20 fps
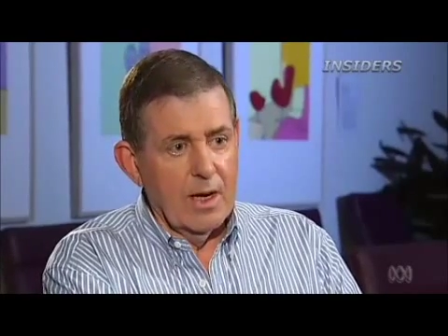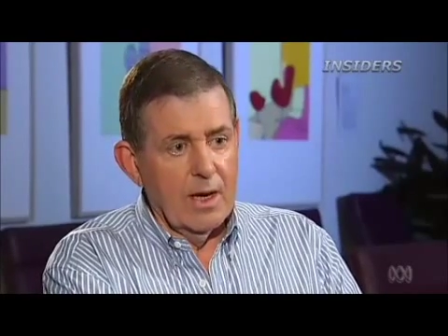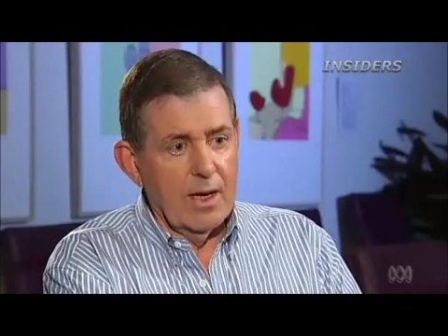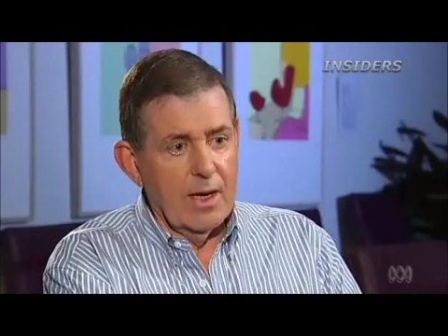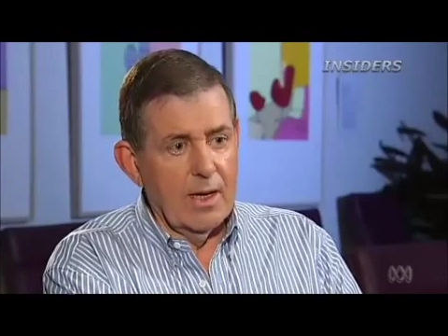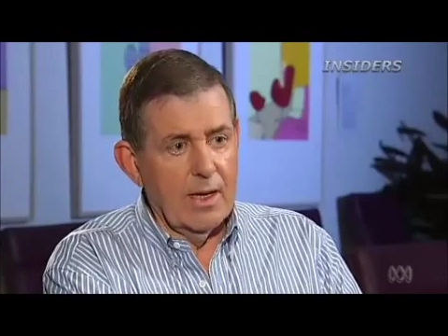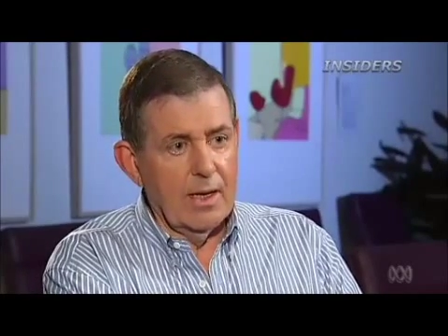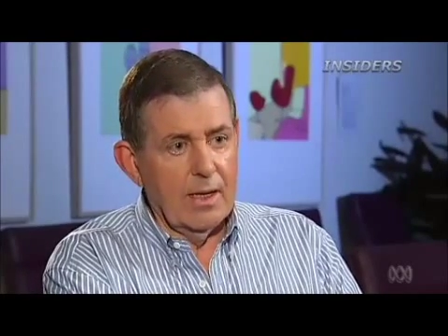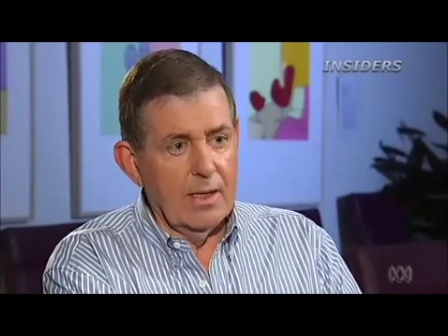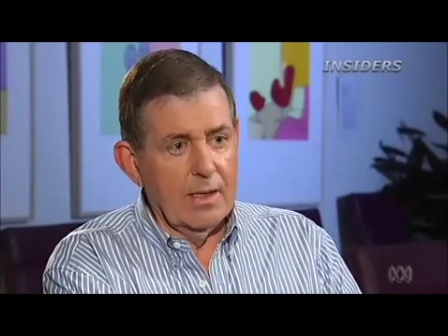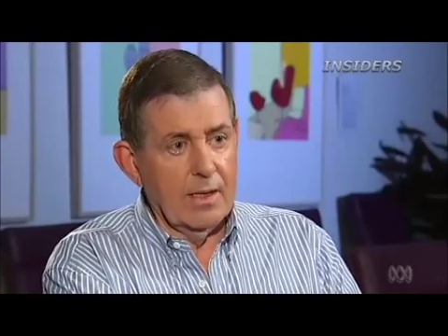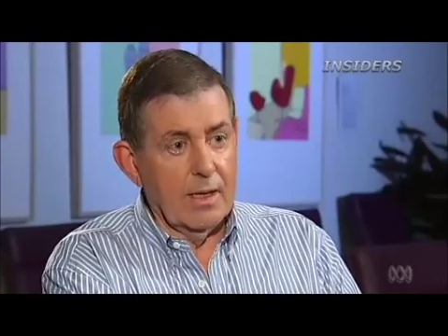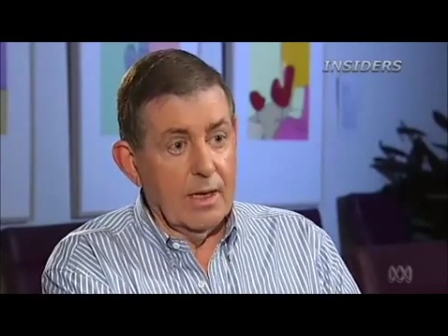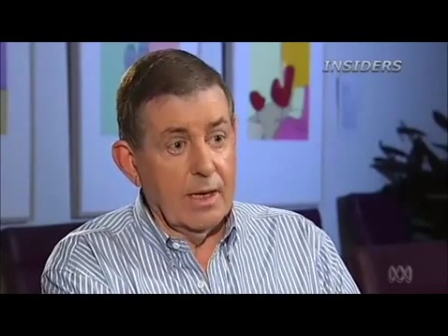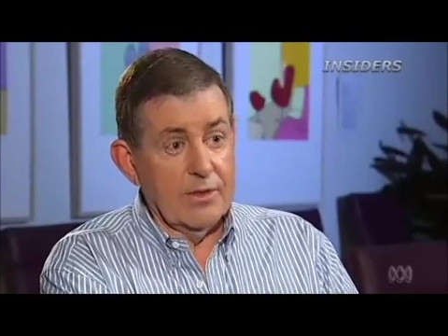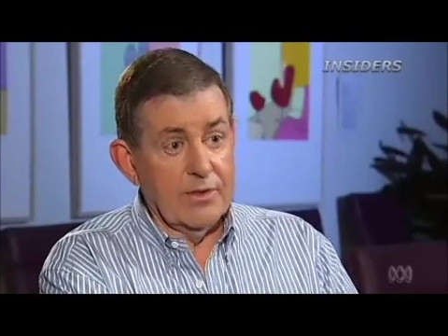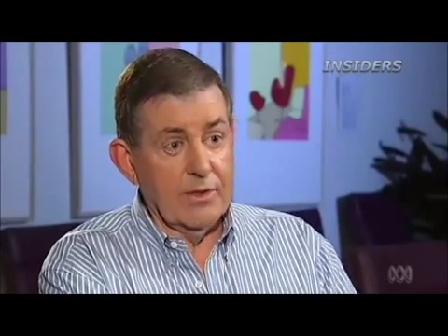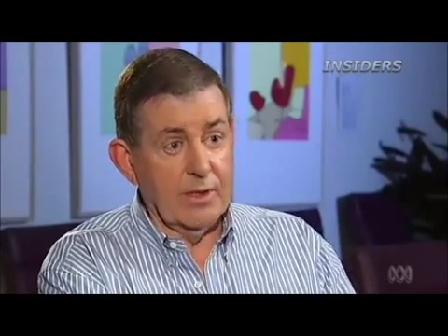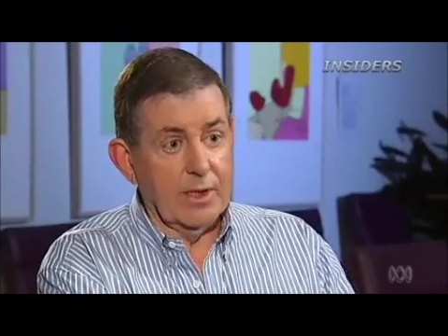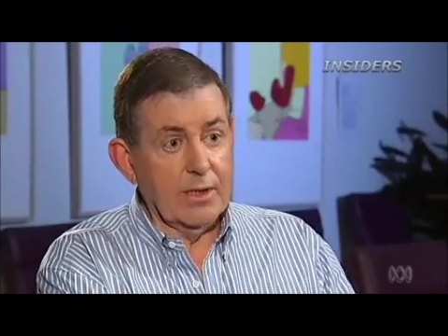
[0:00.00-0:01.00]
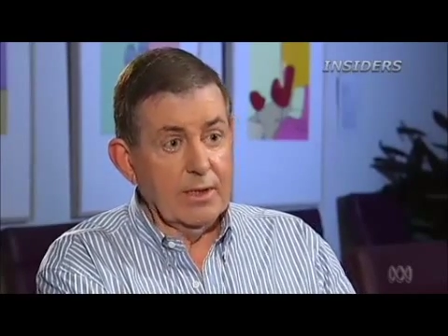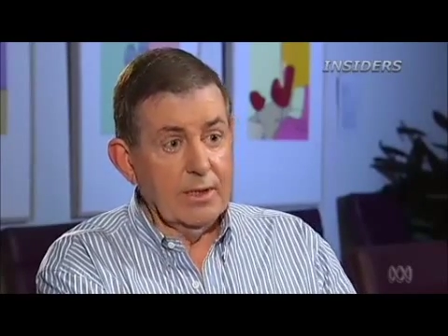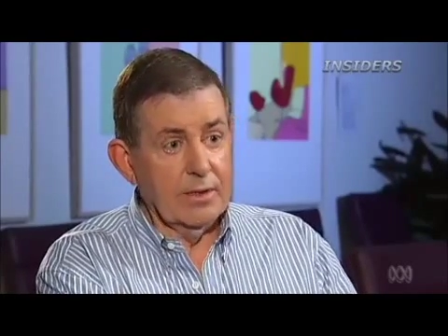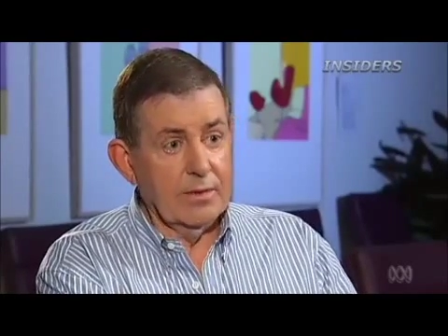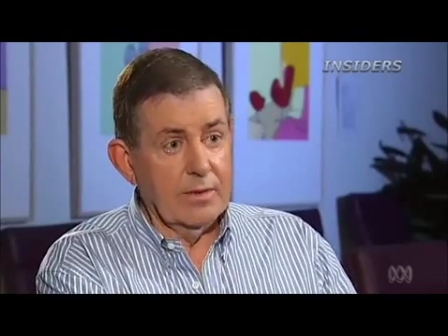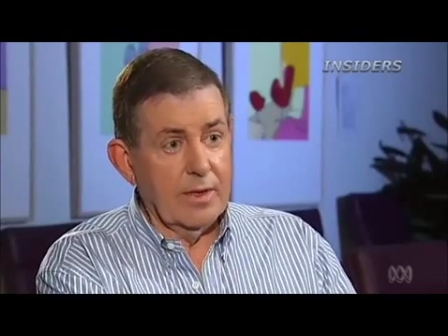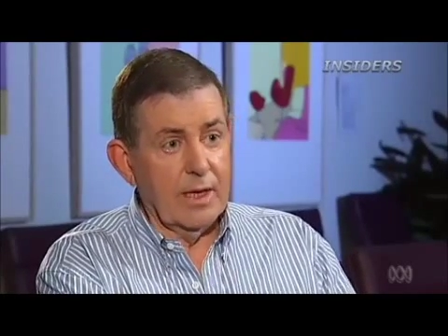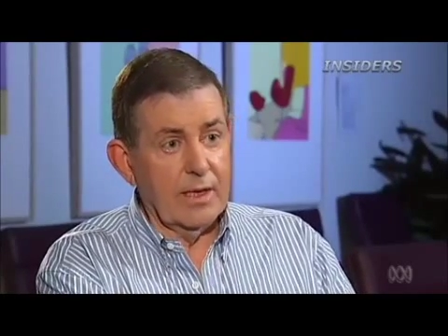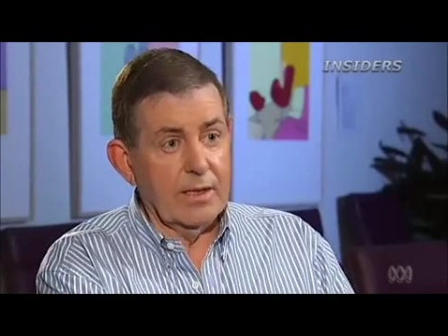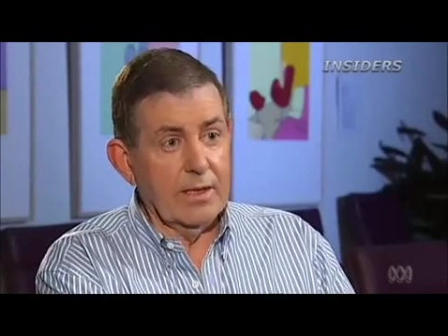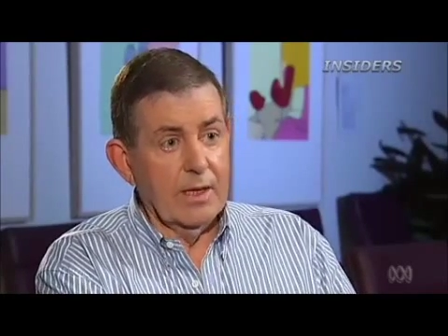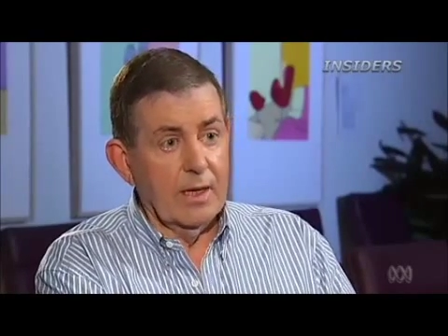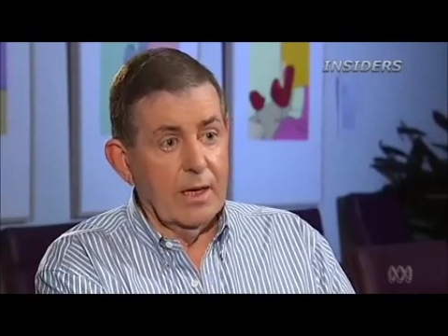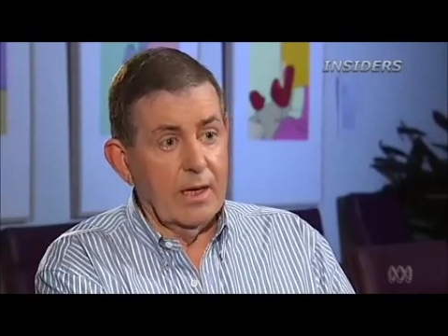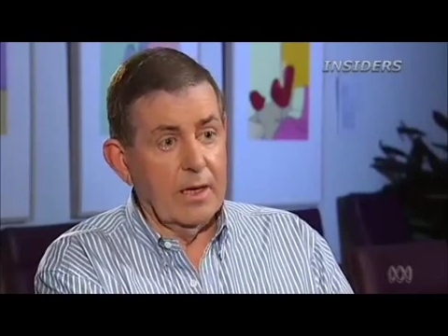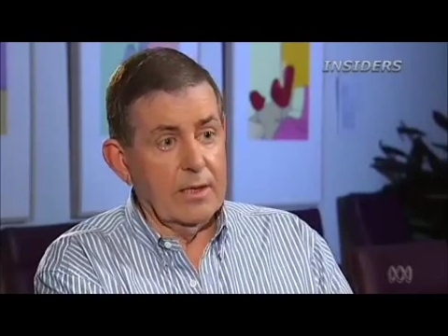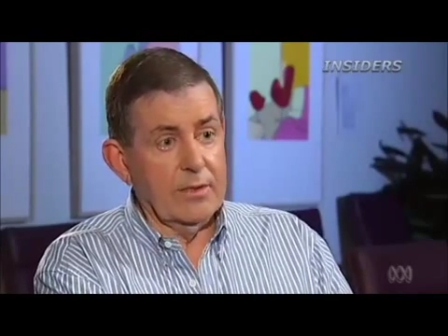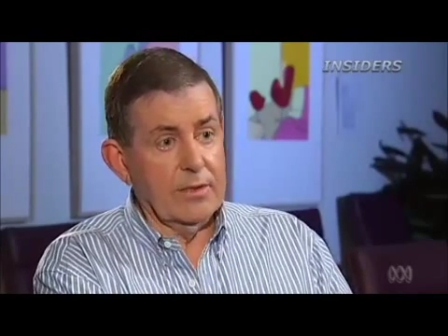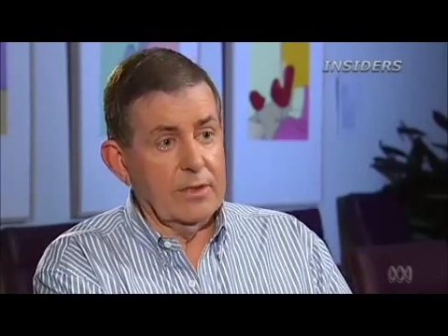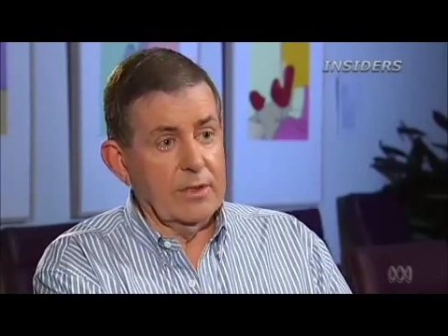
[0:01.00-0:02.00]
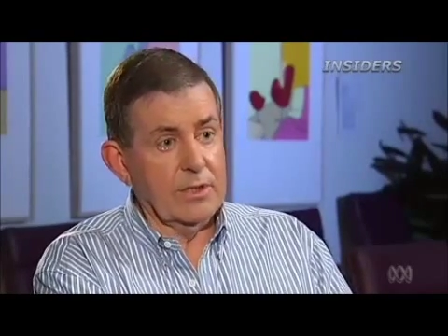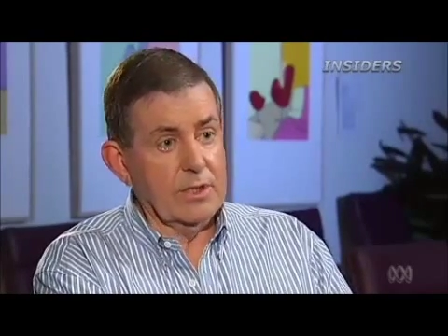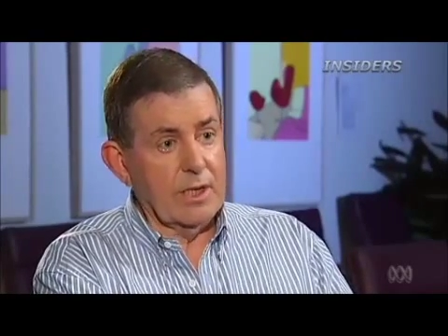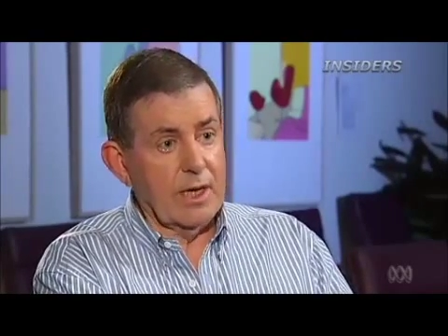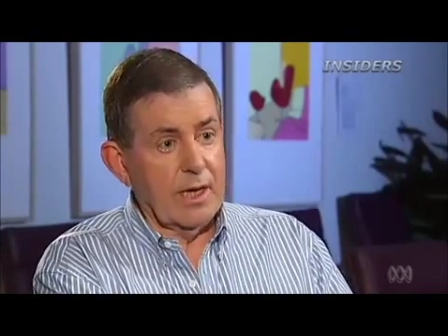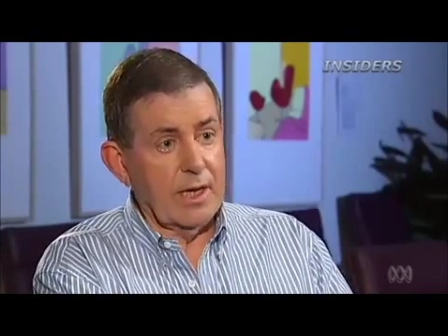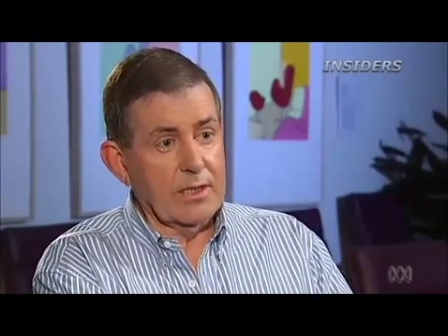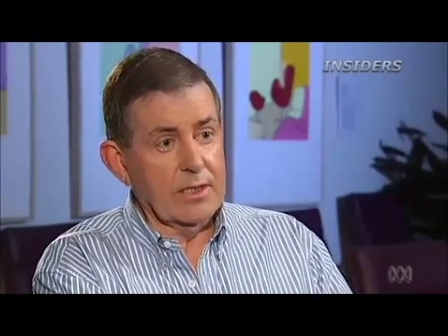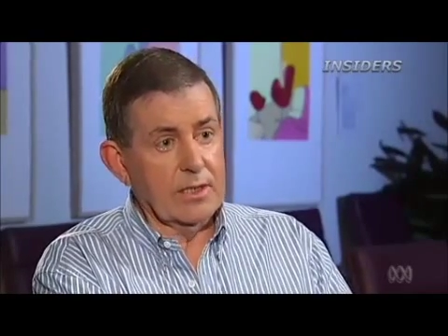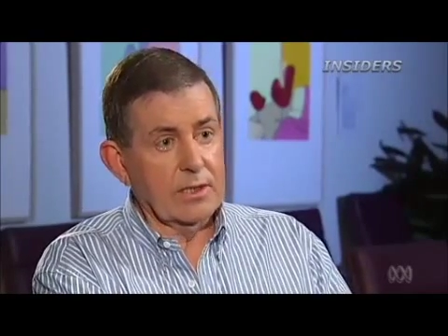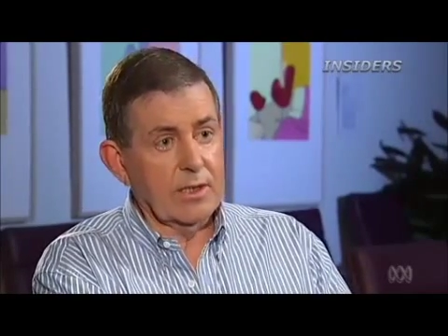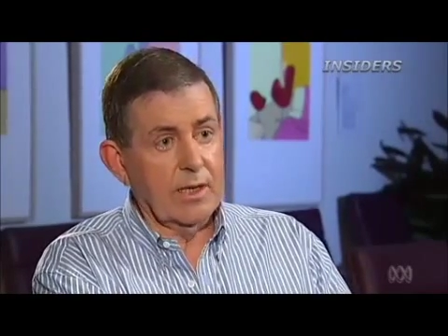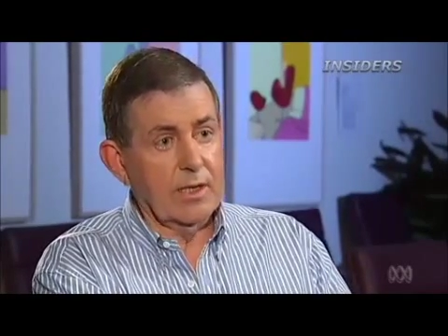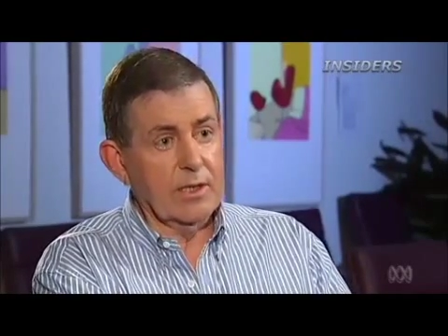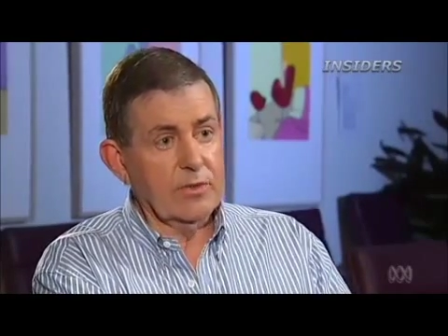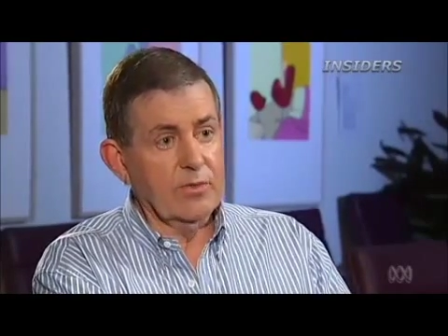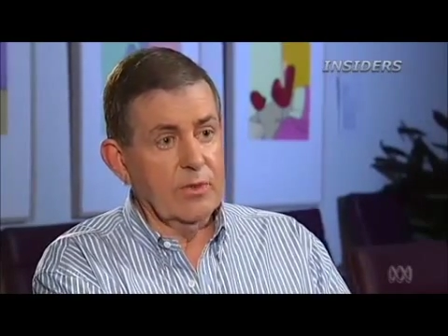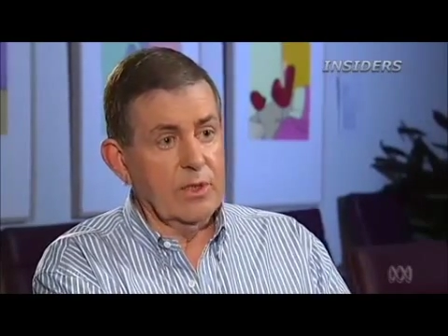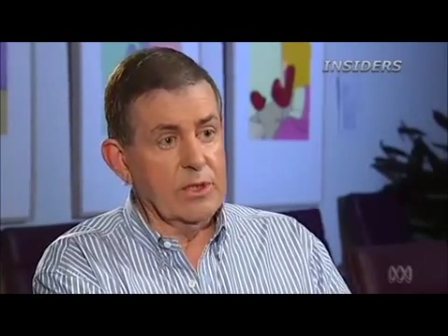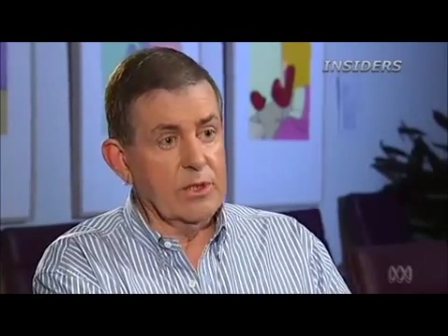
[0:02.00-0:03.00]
And I think that either the charges against me